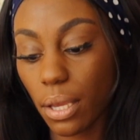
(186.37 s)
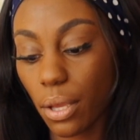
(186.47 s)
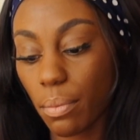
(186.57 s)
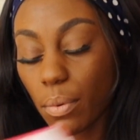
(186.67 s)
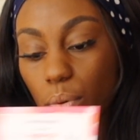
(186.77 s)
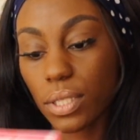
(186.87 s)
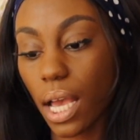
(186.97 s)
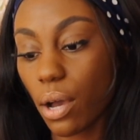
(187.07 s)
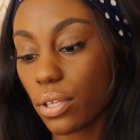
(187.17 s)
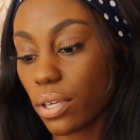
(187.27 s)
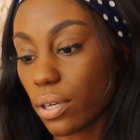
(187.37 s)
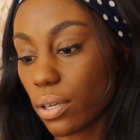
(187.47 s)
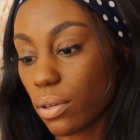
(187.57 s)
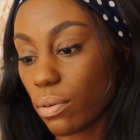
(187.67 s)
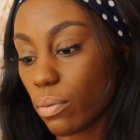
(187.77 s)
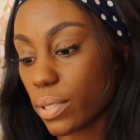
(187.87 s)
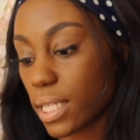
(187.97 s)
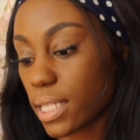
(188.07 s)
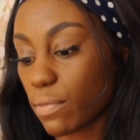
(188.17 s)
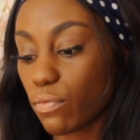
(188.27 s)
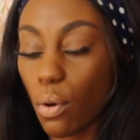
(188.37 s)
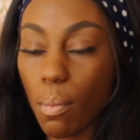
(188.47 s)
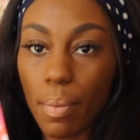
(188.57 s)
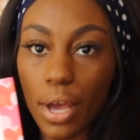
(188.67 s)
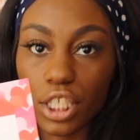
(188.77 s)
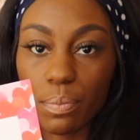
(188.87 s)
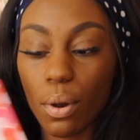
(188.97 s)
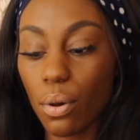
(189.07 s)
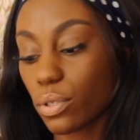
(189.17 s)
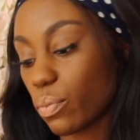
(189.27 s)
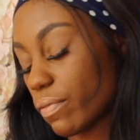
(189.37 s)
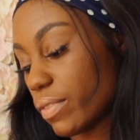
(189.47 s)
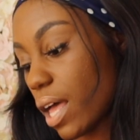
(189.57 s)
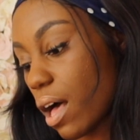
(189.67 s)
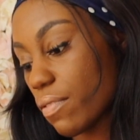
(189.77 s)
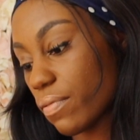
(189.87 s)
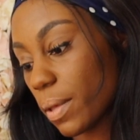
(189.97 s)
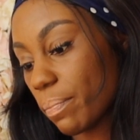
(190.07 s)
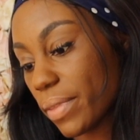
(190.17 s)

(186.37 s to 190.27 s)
it will tell you what's it says from Birchbox with love